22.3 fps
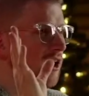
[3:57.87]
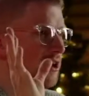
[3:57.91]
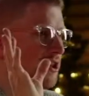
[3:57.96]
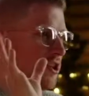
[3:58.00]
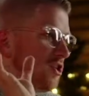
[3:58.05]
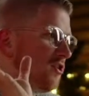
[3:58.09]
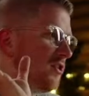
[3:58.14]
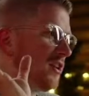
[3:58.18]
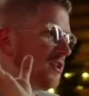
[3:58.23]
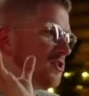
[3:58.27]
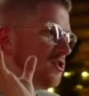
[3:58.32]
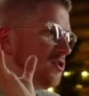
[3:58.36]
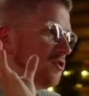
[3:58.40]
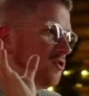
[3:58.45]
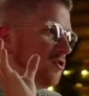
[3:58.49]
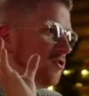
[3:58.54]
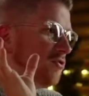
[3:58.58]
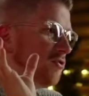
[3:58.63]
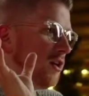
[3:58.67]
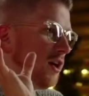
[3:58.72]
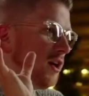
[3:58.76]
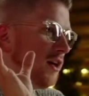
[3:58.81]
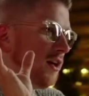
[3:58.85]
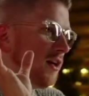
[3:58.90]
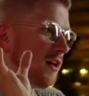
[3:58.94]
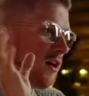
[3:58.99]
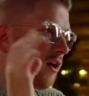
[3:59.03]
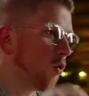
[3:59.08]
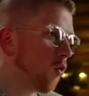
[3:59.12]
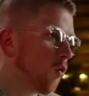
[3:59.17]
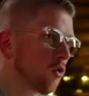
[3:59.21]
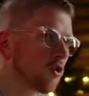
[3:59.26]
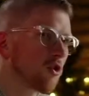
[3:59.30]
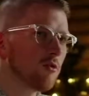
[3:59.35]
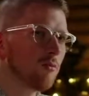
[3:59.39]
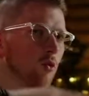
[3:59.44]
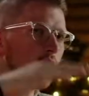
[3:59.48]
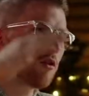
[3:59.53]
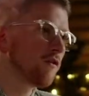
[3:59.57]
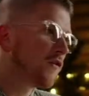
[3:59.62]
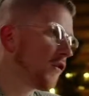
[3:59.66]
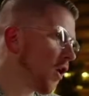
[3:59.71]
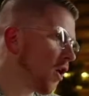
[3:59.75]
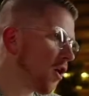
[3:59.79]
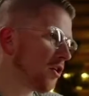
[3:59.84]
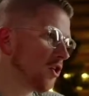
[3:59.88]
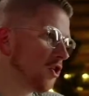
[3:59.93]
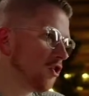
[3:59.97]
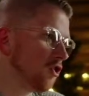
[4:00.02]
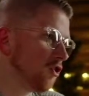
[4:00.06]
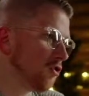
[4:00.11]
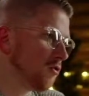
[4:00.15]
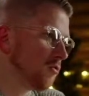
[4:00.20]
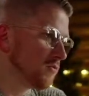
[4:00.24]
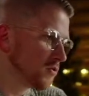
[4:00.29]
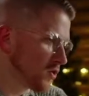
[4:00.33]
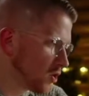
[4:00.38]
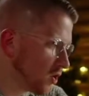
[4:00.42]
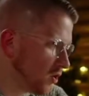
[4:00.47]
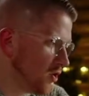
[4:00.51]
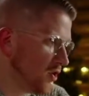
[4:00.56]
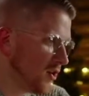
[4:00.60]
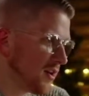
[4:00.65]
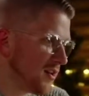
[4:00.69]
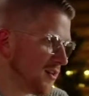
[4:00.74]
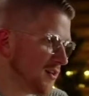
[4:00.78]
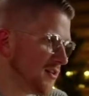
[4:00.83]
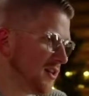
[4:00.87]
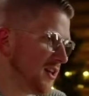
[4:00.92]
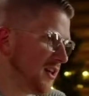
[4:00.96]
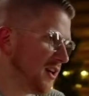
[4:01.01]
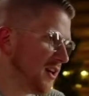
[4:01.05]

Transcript: you need to order more volume so you can